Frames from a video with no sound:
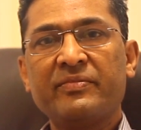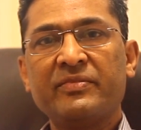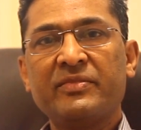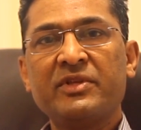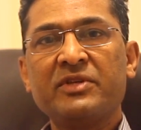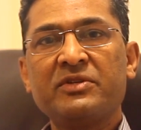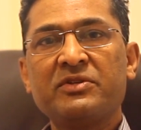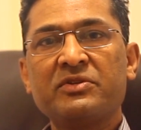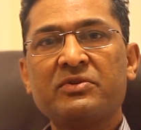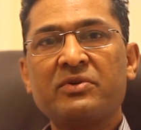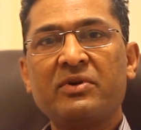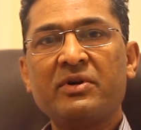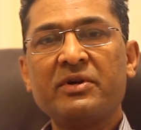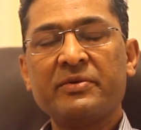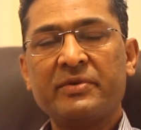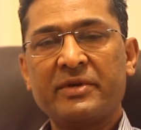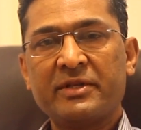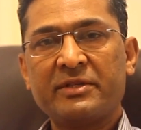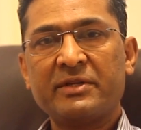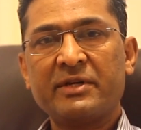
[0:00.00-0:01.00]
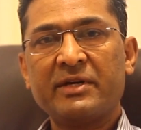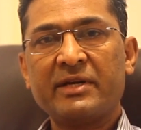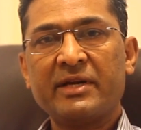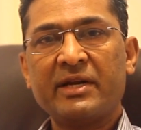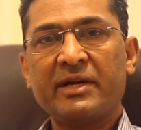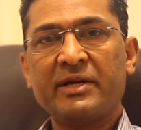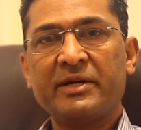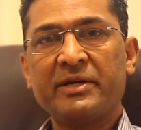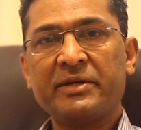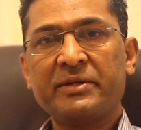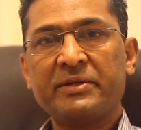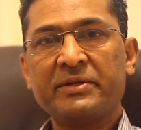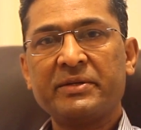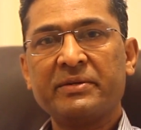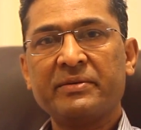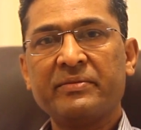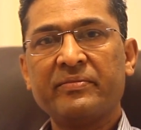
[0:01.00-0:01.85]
This is called urethral dilatation.